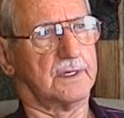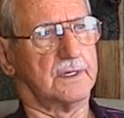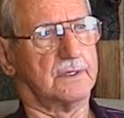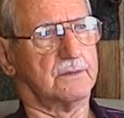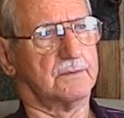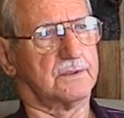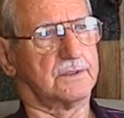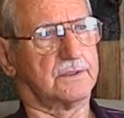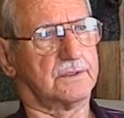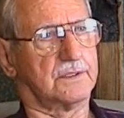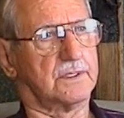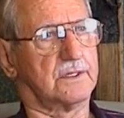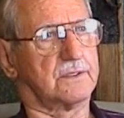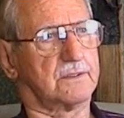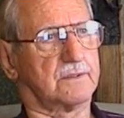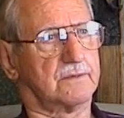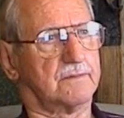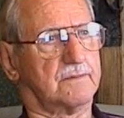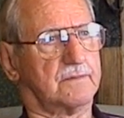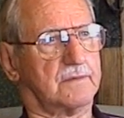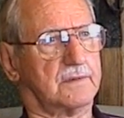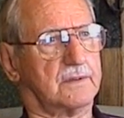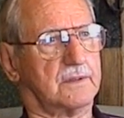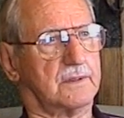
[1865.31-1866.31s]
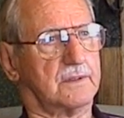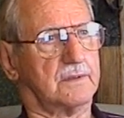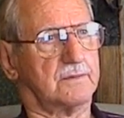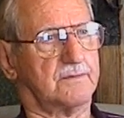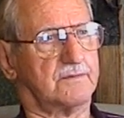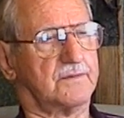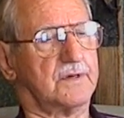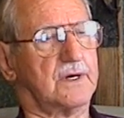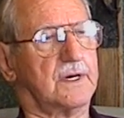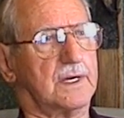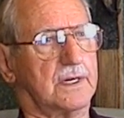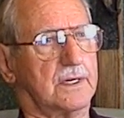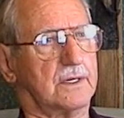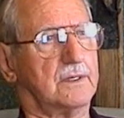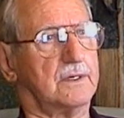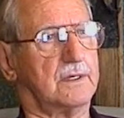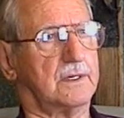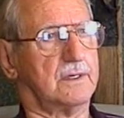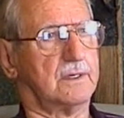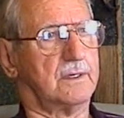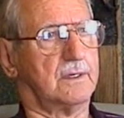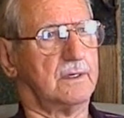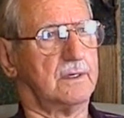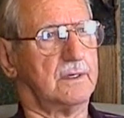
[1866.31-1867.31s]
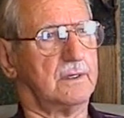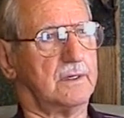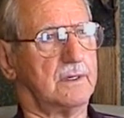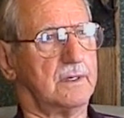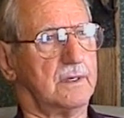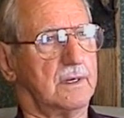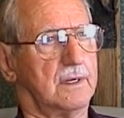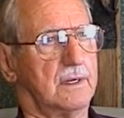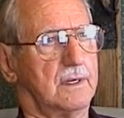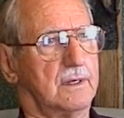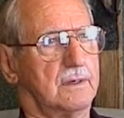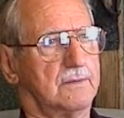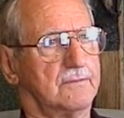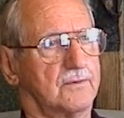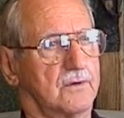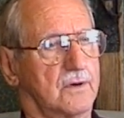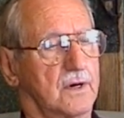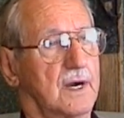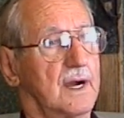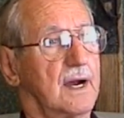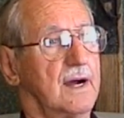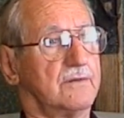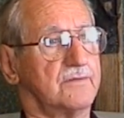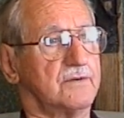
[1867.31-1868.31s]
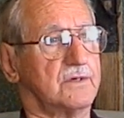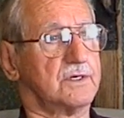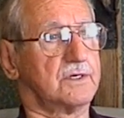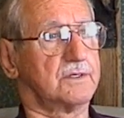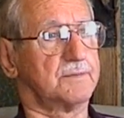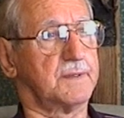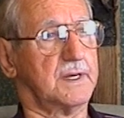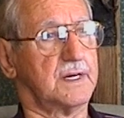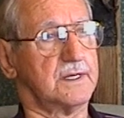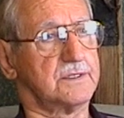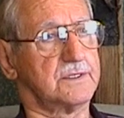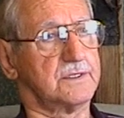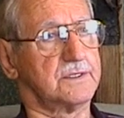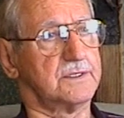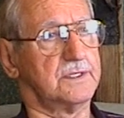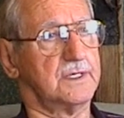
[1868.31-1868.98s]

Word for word: It was just very good for Iva, especially.